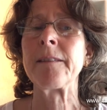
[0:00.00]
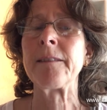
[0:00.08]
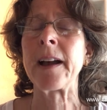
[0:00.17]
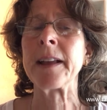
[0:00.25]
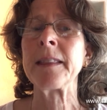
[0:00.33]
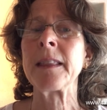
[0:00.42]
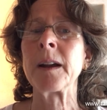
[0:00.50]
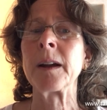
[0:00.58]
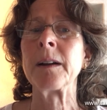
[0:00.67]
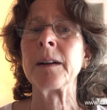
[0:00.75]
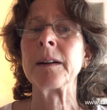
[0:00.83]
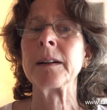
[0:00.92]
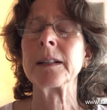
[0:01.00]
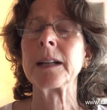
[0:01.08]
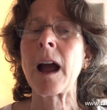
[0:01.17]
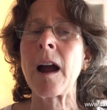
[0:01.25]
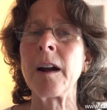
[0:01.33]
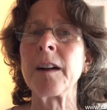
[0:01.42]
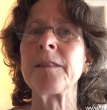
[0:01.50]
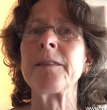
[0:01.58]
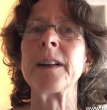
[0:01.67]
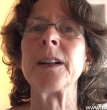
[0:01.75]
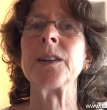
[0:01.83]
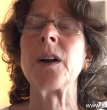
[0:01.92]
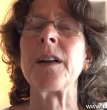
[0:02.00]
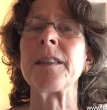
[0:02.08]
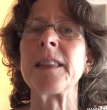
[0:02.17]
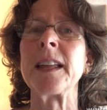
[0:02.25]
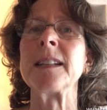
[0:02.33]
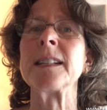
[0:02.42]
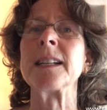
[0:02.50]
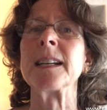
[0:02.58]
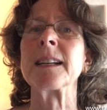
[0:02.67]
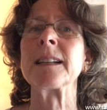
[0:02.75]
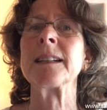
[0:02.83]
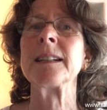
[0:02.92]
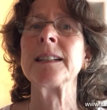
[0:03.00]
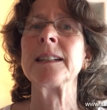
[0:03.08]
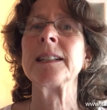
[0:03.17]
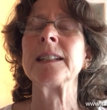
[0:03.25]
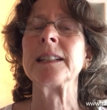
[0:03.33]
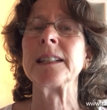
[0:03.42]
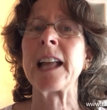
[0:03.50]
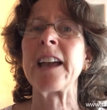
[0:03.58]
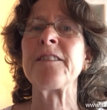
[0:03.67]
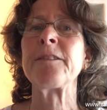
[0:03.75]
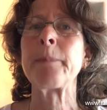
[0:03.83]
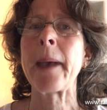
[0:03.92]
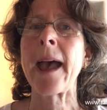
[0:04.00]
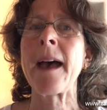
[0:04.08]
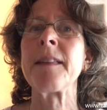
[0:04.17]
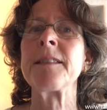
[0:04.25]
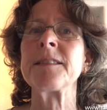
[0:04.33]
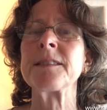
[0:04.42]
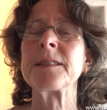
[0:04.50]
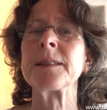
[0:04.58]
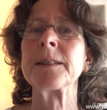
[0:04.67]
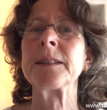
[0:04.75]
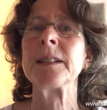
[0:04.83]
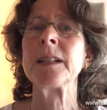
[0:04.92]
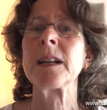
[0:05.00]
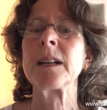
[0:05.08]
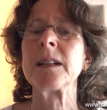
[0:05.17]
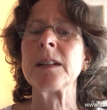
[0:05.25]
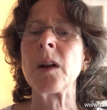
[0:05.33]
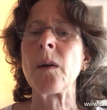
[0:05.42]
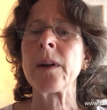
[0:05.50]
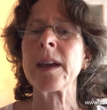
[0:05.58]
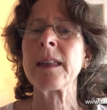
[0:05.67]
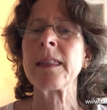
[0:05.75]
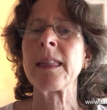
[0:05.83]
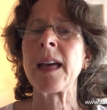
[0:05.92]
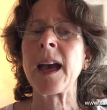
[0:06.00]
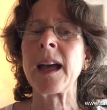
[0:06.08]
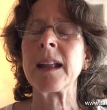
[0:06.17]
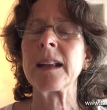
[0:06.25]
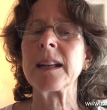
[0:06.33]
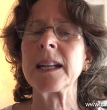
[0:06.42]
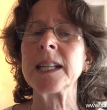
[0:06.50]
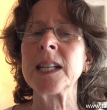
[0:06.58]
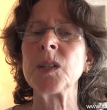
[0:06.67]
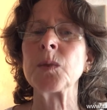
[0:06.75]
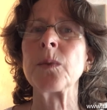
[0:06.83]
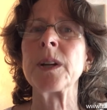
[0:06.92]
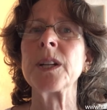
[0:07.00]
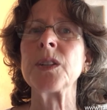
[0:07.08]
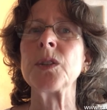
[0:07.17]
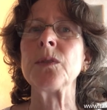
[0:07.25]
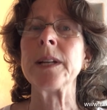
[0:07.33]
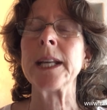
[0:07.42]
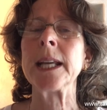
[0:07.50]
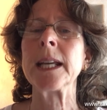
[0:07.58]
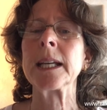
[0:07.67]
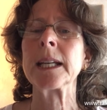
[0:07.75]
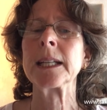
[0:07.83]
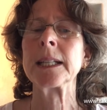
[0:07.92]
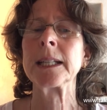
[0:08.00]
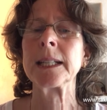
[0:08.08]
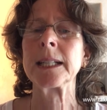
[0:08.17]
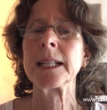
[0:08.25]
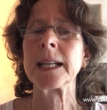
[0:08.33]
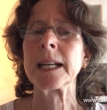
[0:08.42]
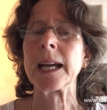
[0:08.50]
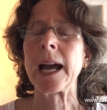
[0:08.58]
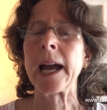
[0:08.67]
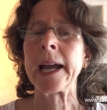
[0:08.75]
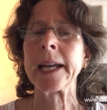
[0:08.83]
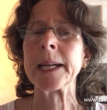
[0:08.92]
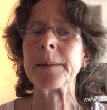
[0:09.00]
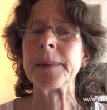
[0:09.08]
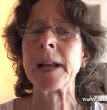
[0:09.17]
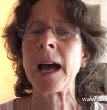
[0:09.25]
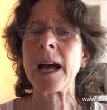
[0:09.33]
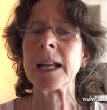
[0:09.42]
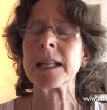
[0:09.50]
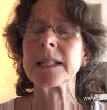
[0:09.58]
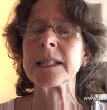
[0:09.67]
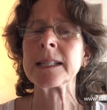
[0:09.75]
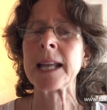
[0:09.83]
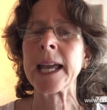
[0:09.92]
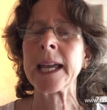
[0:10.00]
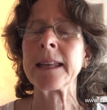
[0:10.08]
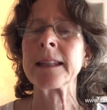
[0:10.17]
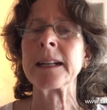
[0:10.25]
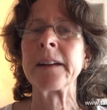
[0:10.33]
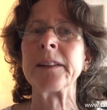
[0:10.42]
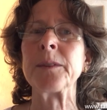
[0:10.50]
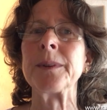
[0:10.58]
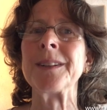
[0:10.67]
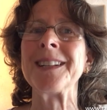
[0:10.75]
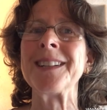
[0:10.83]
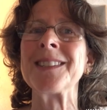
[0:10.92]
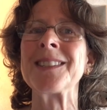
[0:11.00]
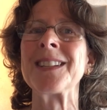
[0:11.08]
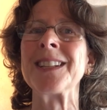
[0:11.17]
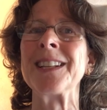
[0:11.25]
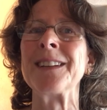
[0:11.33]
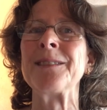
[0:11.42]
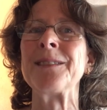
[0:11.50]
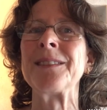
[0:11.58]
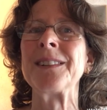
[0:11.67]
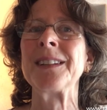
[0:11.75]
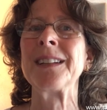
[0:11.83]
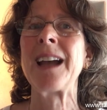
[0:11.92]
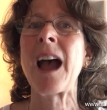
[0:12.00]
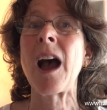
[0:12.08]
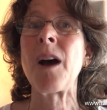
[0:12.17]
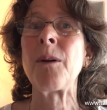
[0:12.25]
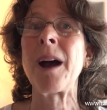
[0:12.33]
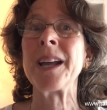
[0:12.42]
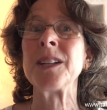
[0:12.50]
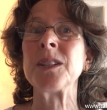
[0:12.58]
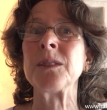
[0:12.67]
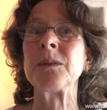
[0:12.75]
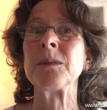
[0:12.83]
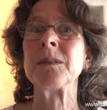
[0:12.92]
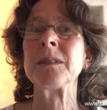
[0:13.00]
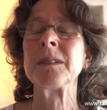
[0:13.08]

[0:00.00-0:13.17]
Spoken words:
find their heartfelt, authentic life paths, knowing that each one is unique. I am not saying that everyone needs to live how I do,